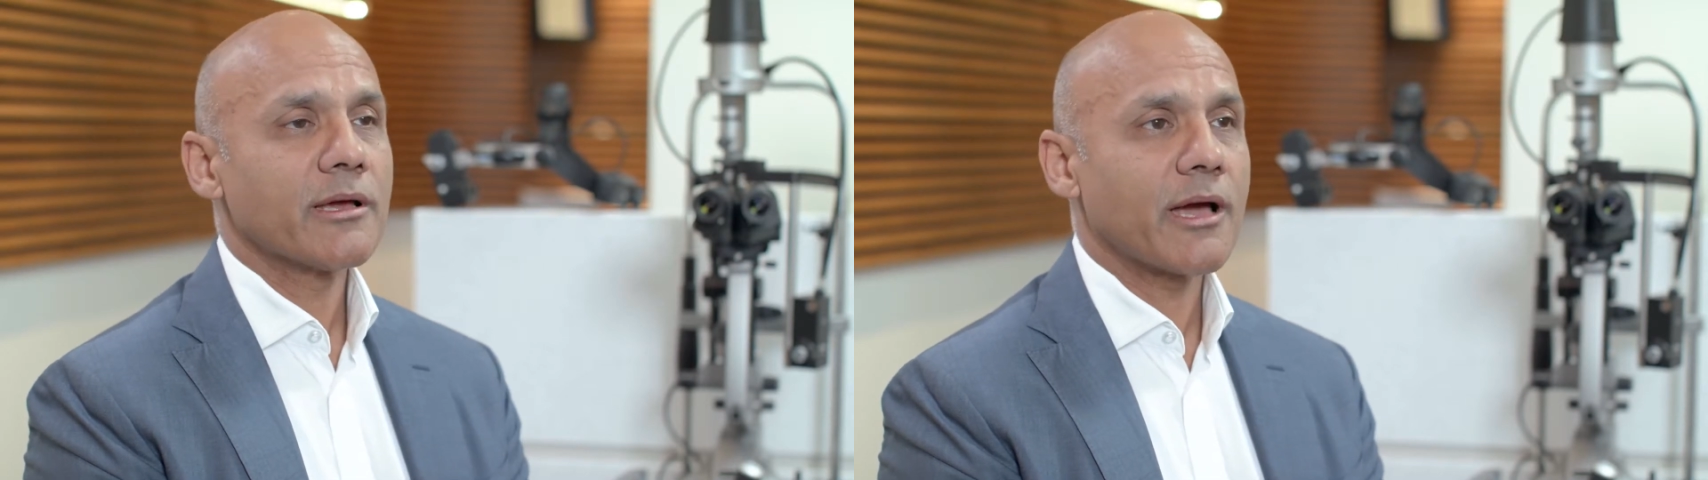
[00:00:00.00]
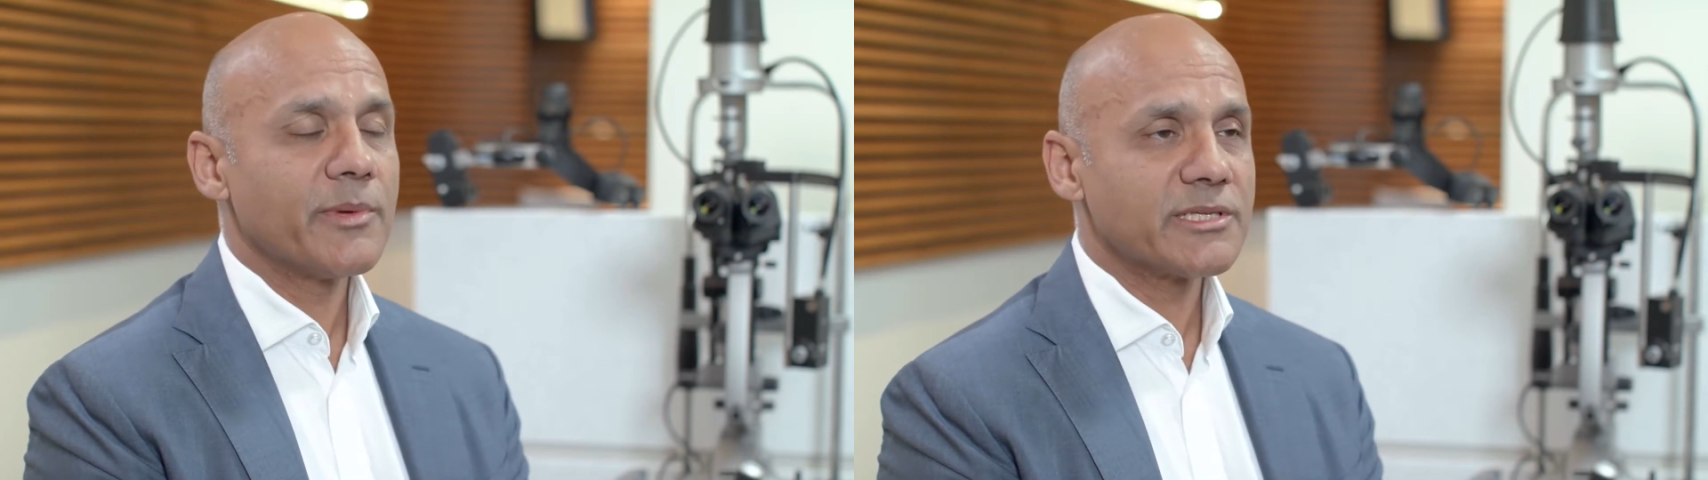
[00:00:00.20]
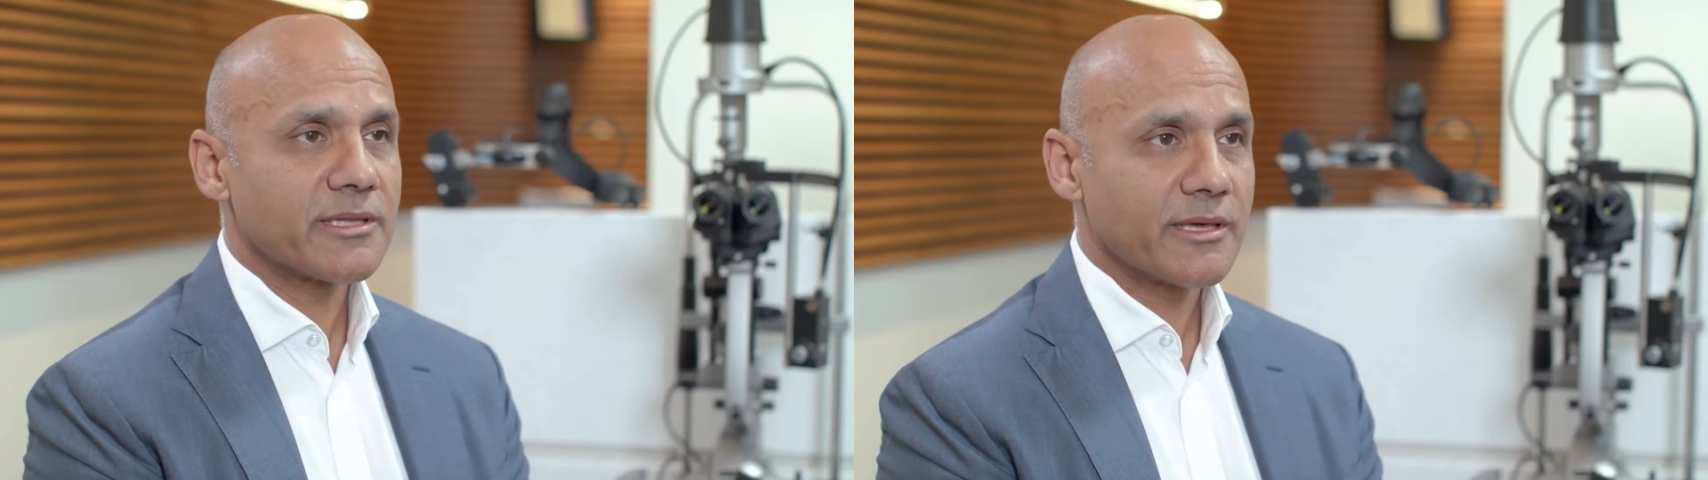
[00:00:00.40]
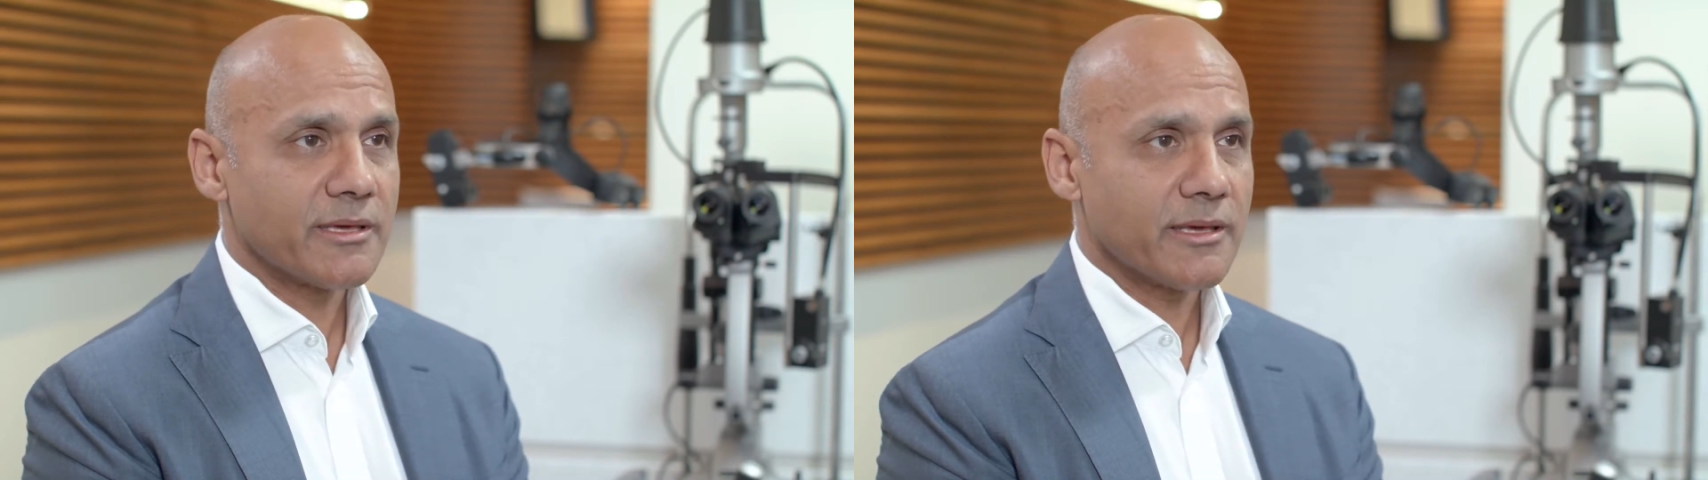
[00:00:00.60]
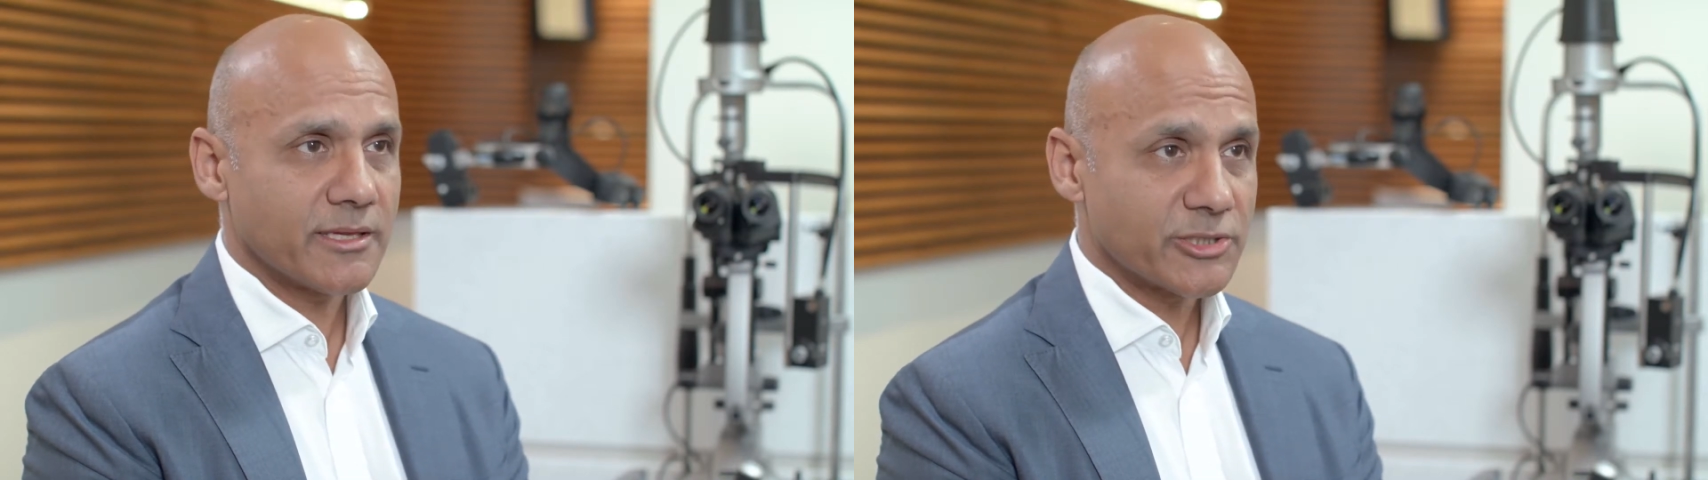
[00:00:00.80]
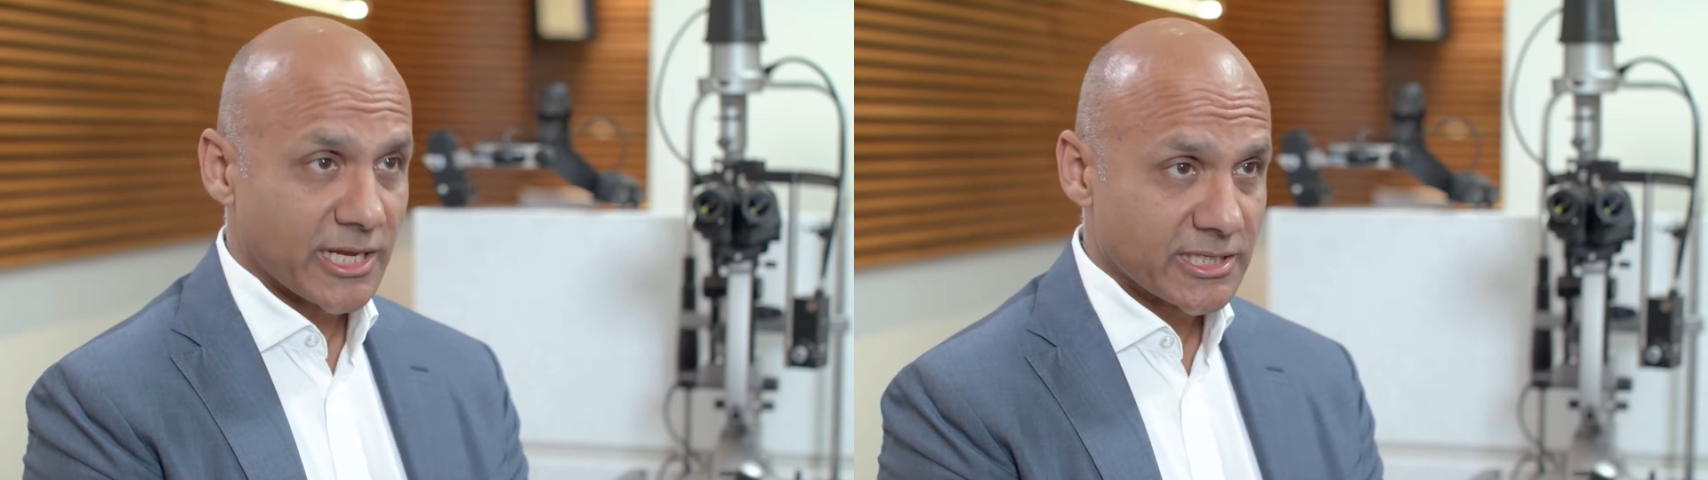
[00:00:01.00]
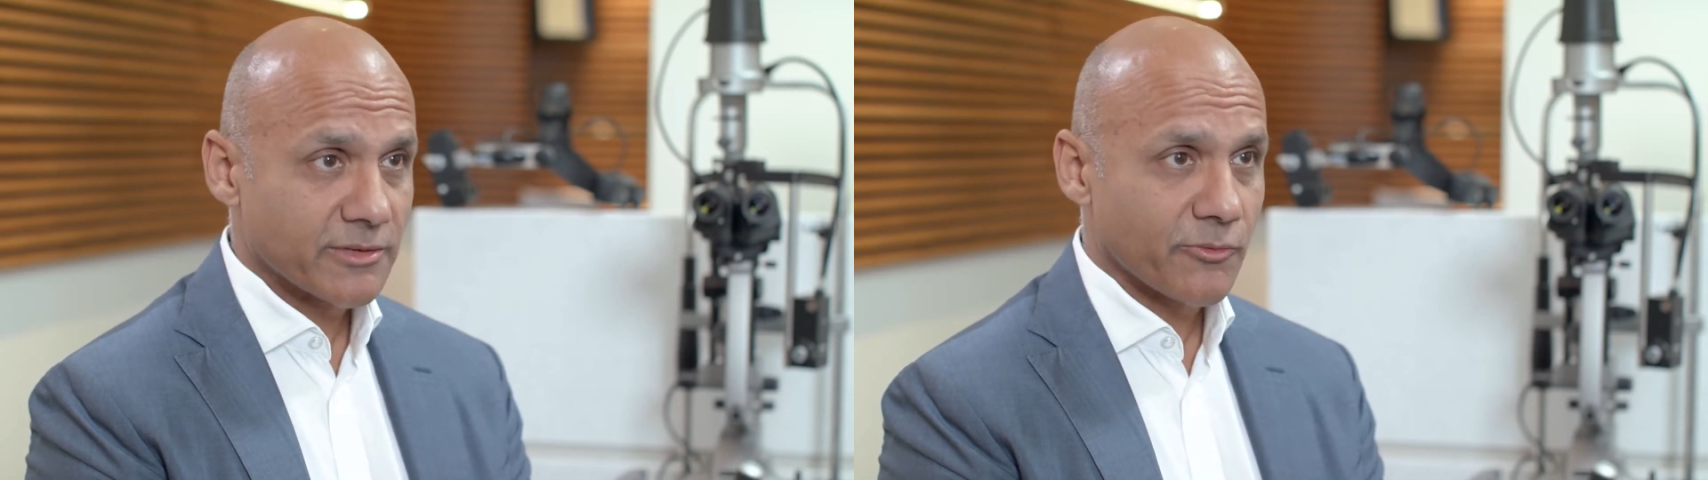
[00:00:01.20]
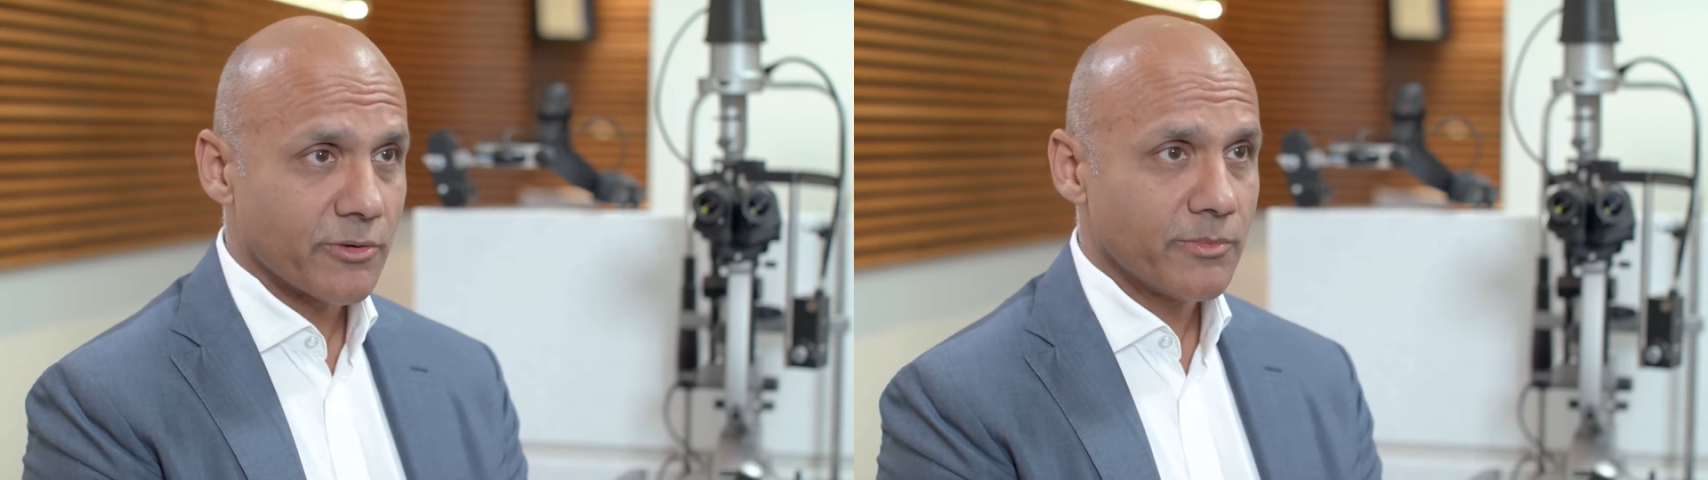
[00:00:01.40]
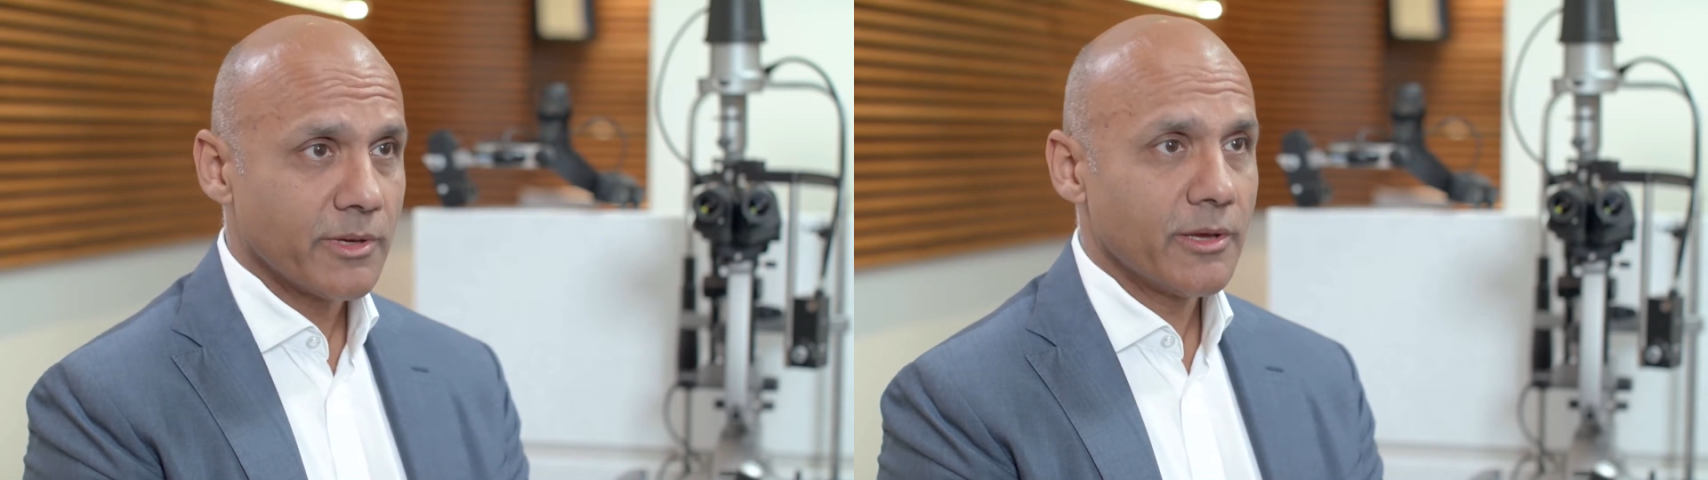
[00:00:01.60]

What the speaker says: come into the injecting room,